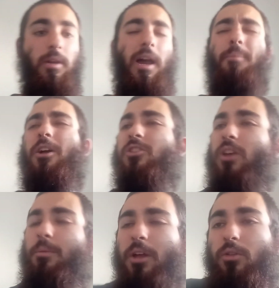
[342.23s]
I'm not
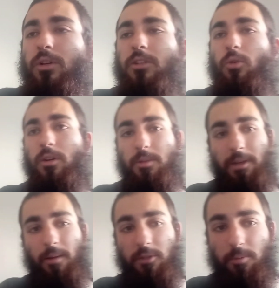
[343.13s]
learning Torah to
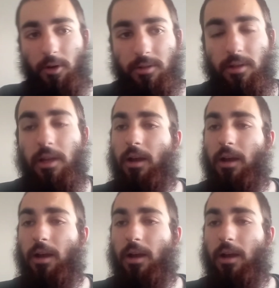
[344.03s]
become smart.